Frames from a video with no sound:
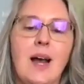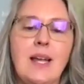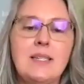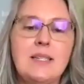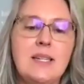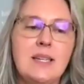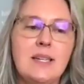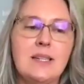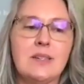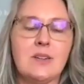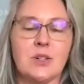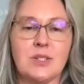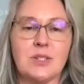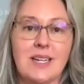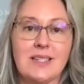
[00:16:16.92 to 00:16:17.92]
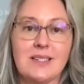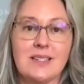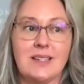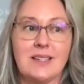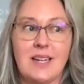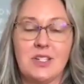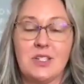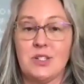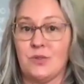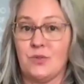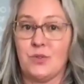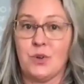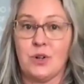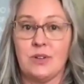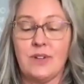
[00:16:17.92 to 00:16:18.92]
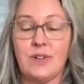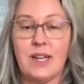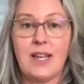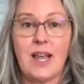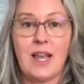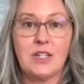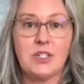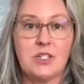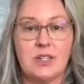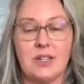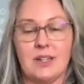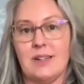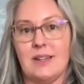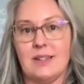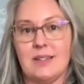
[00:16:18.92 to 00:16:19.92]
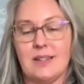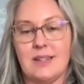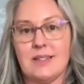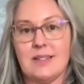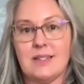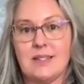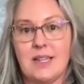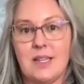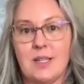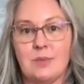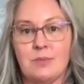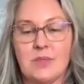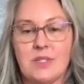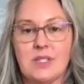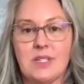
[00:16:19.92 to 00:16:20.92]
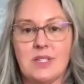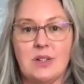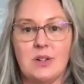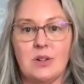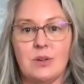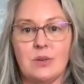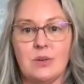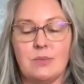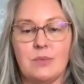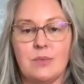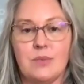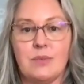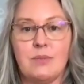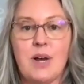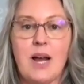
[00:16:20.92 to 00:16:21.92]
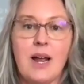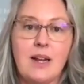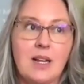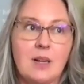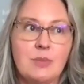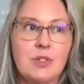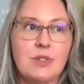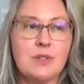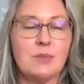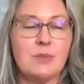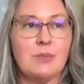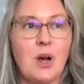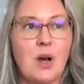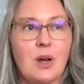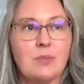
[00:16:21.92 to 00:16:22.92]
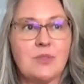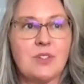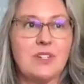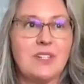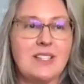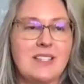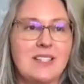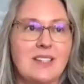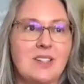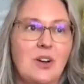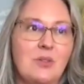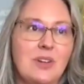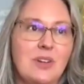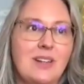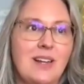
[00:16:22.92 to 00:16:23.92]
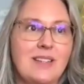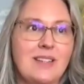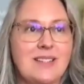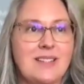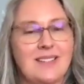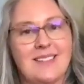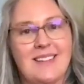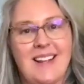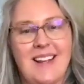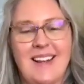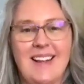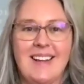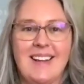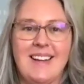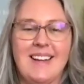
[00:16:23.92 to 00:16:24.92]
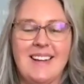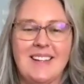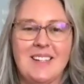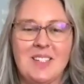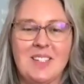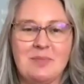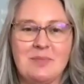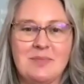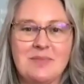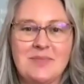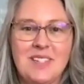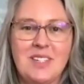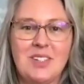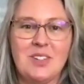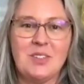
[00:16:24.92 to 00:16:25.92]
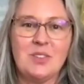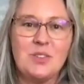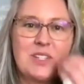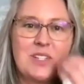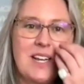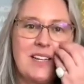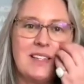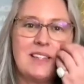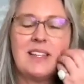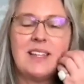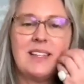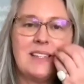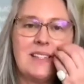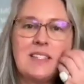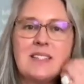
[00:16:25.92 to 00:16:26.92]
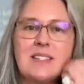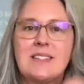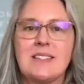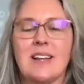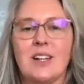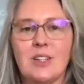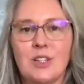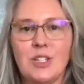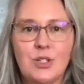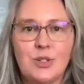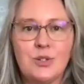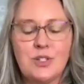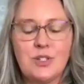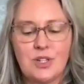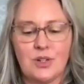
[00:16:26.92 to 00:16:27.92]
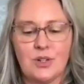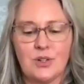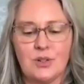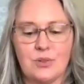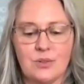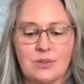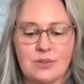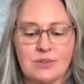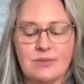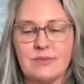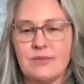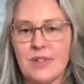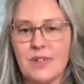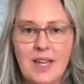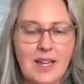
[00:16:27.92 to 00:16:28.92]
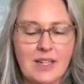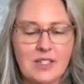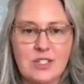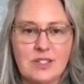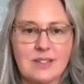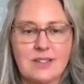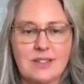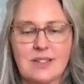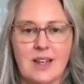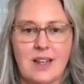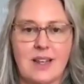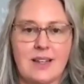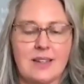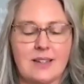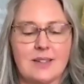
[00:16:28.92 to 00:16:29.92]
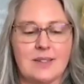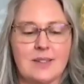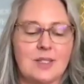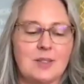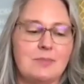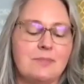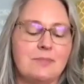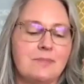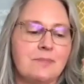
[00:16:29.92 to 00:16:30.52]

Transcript: idea or destination for a vacation. It seems, pineapples and palm trees and coconuts and, those kind of things allude to vacations and